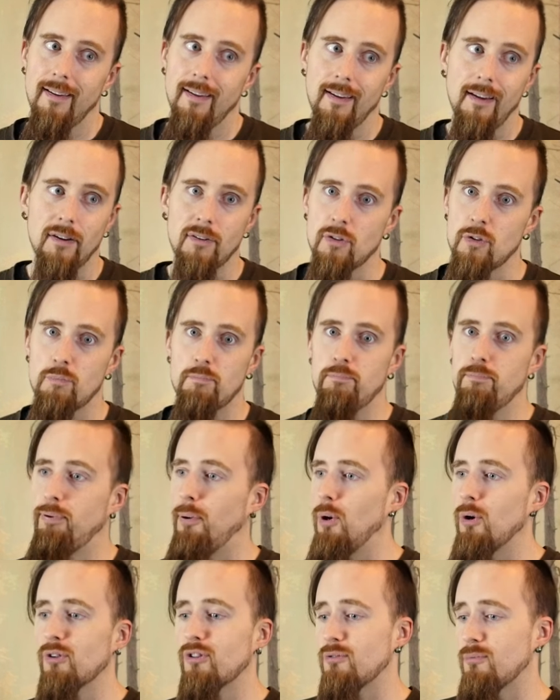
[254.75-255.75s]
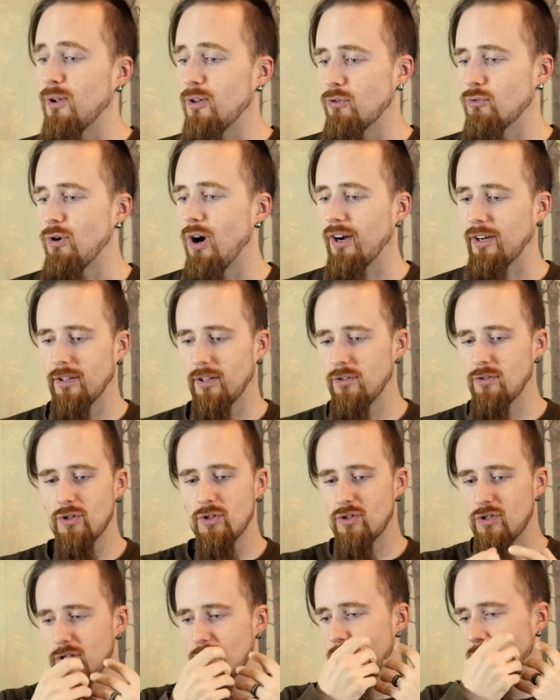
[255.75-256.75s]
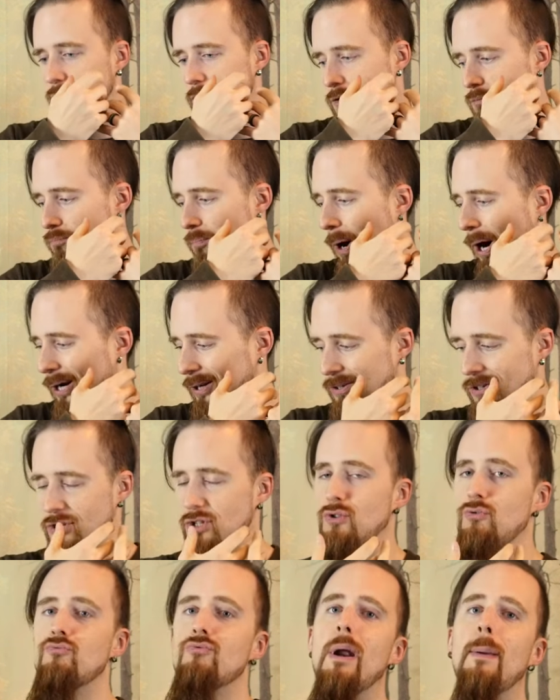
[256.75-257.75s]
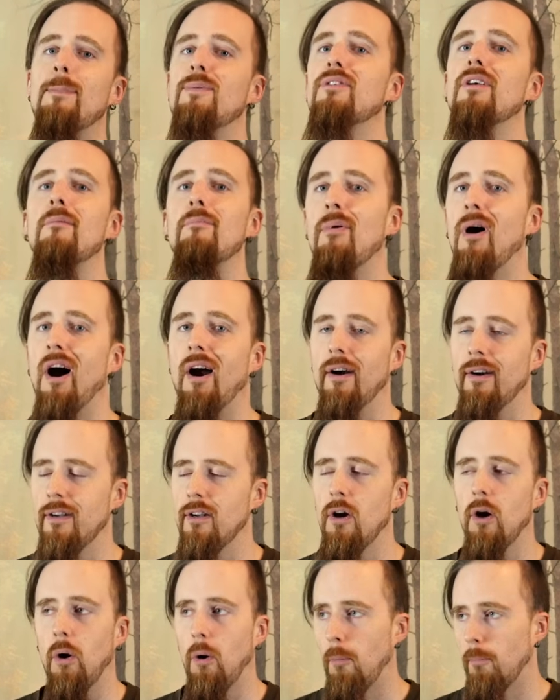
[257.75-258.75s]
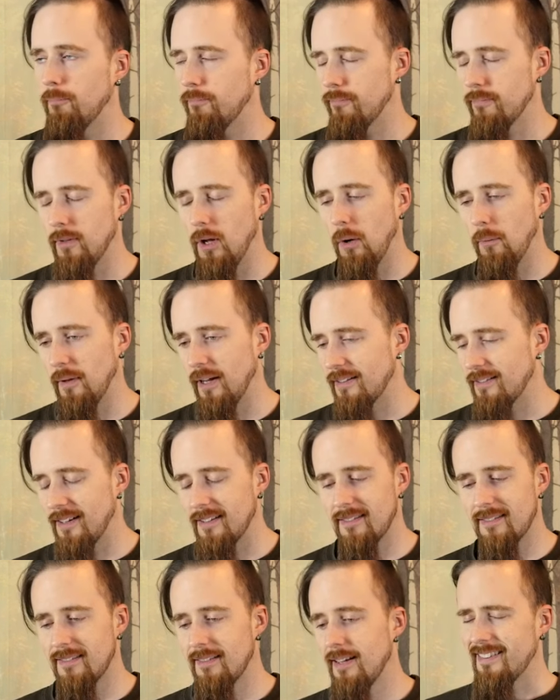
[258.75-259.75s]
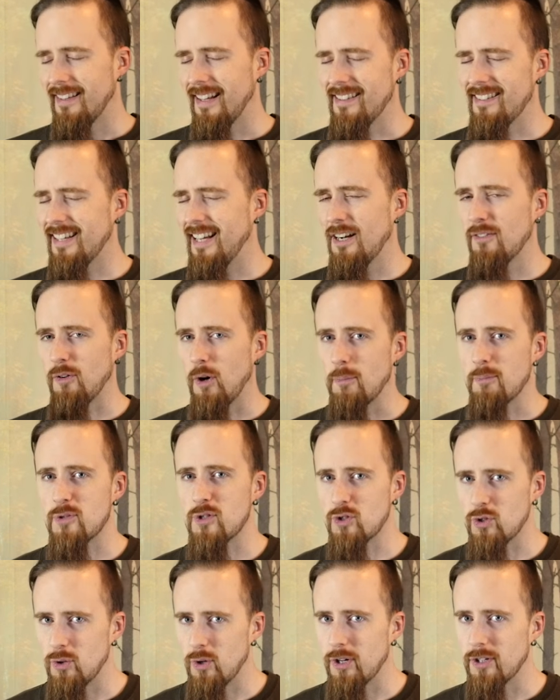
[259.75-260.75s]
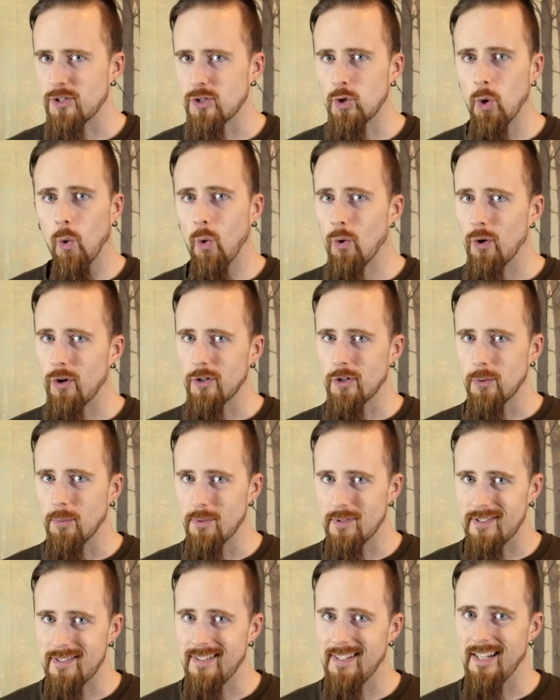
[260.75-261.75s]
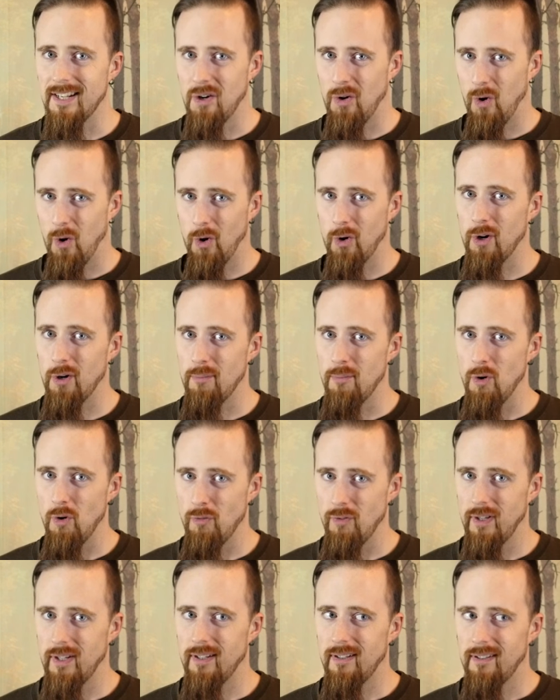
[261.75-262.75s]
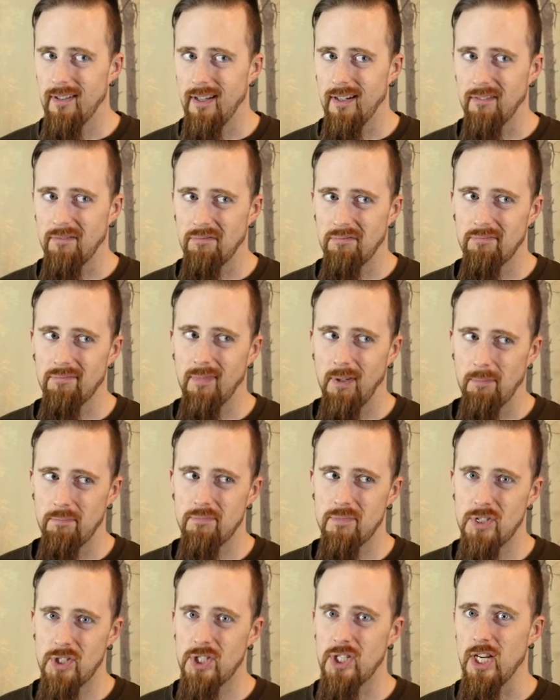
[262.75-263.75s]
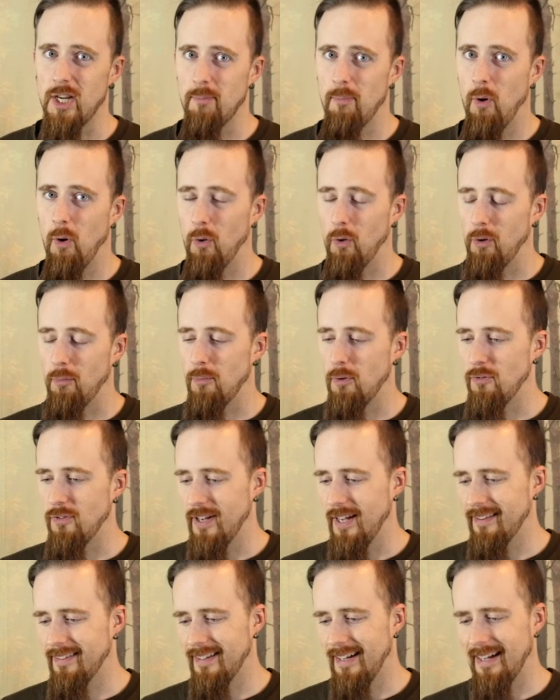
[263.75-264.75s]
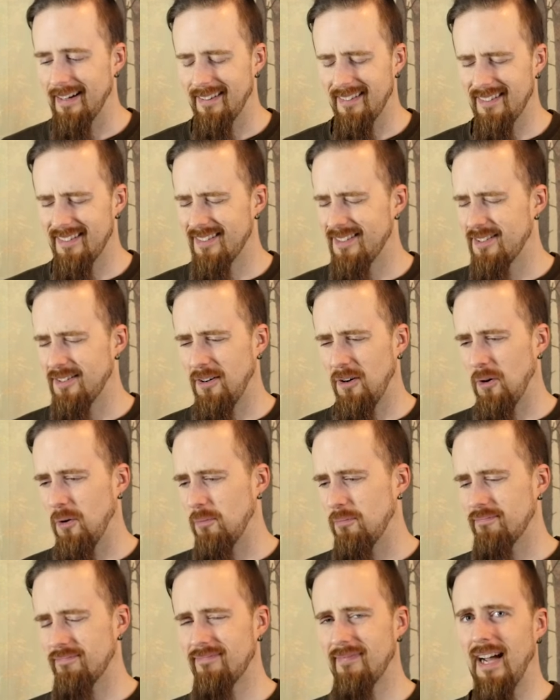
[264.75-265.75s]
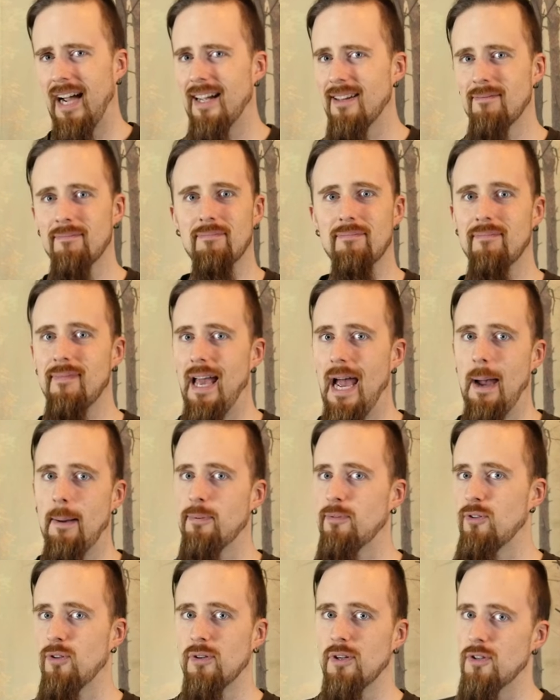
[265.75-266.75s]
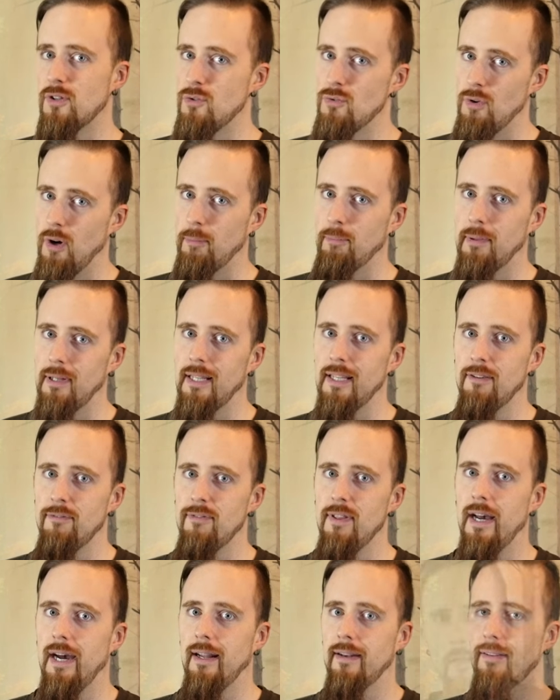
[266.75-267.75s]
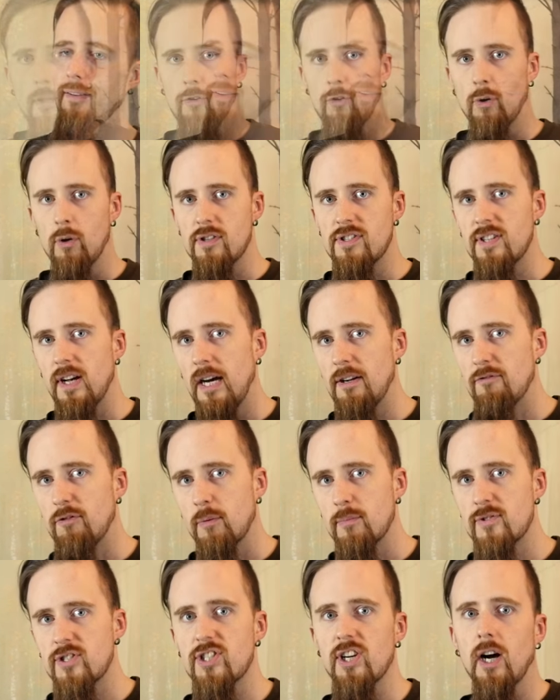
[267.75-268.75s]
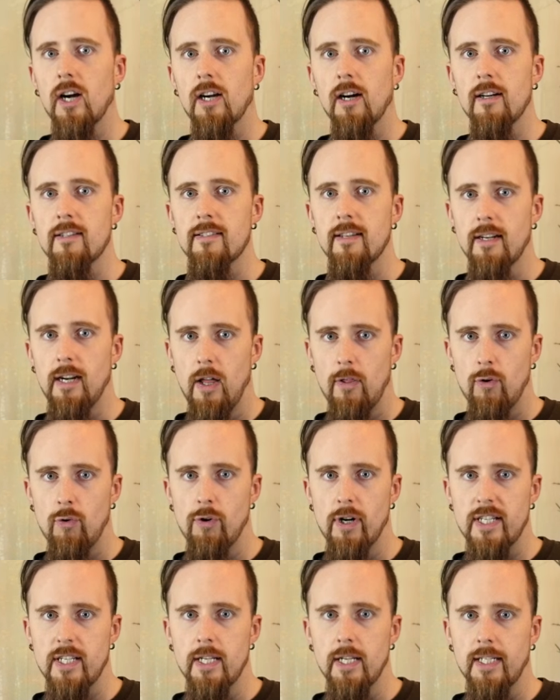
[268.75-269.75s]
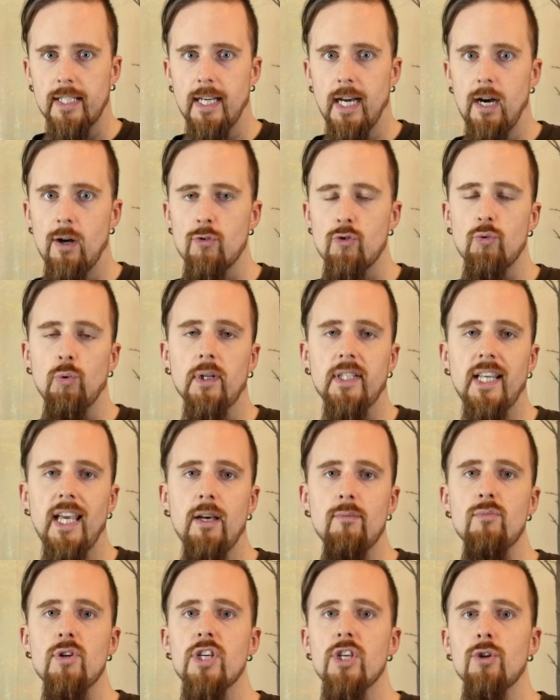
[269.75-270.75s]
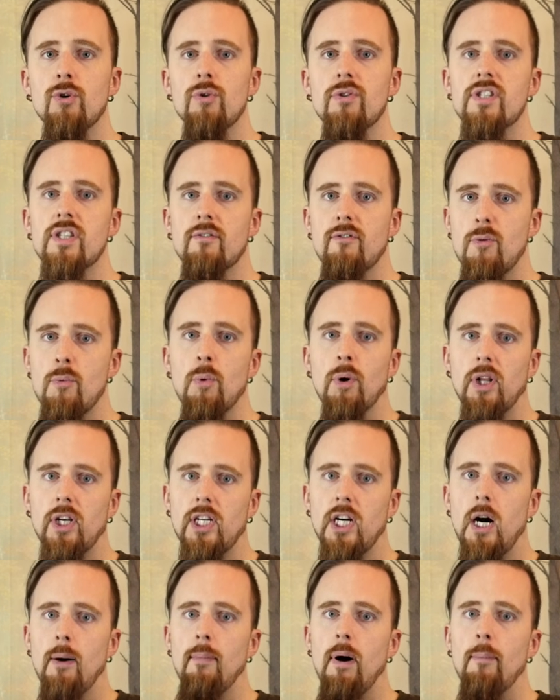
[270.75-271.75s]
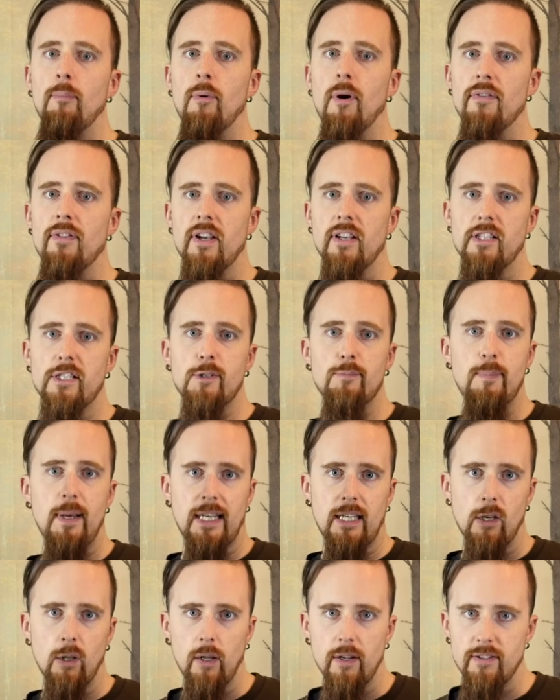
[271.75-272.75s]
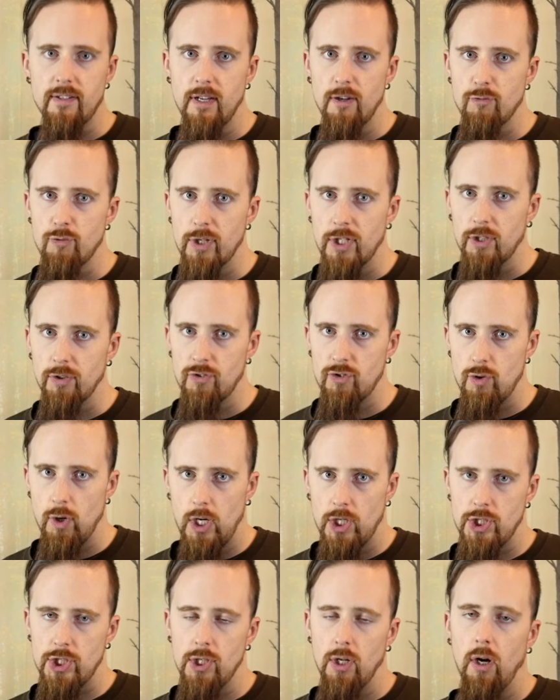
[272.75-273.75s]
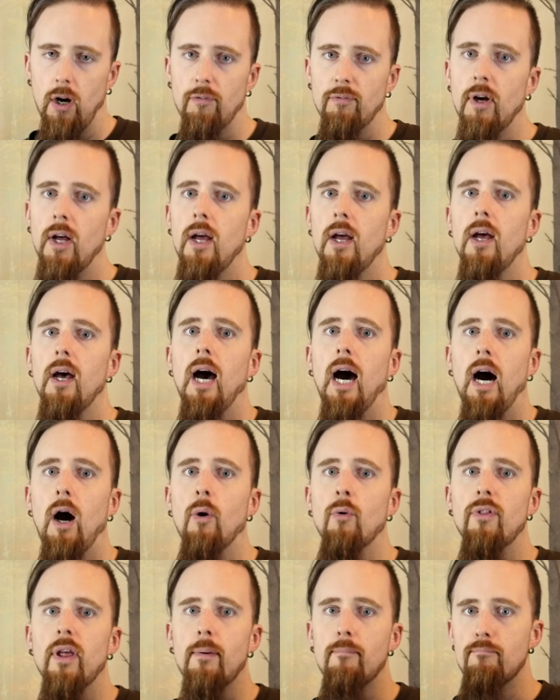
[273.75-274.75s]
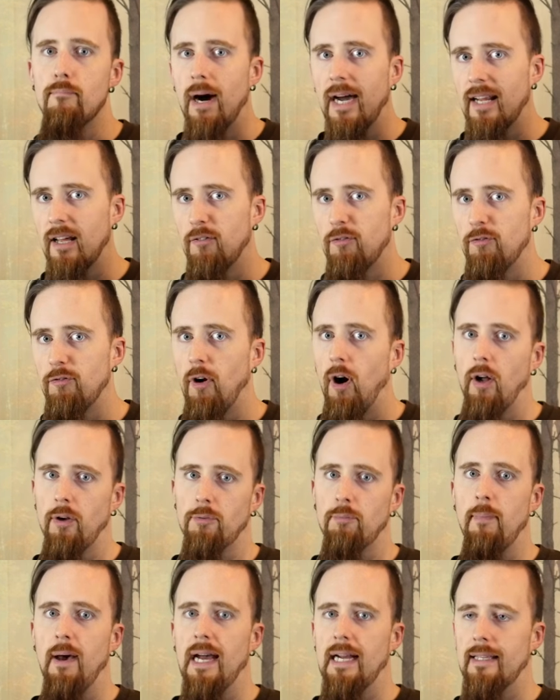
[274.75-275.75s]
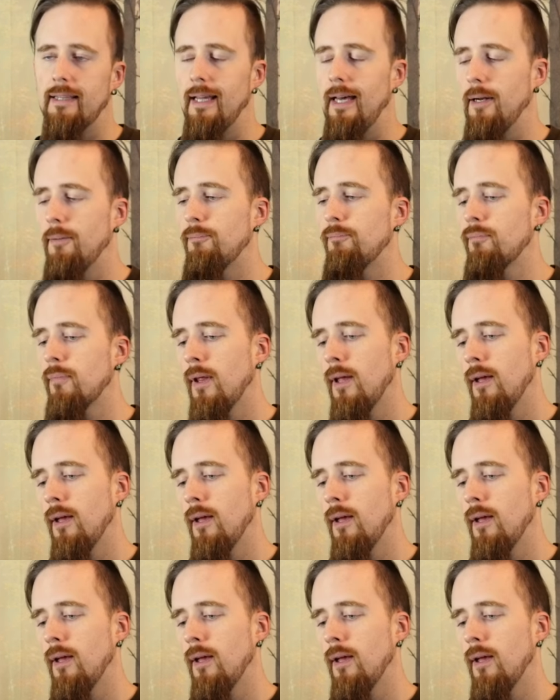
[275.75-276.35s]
He just pulls him on the rock and then just his body just rips apart. No, that's kind of absurd gore you would see in a horror movie, and a cheap horror movie at that is. So I absolutely do not believe that. So aside from sagas and other written accounts, what can we use if we want to come up with a speculative reconstruction of how they might have fought back then?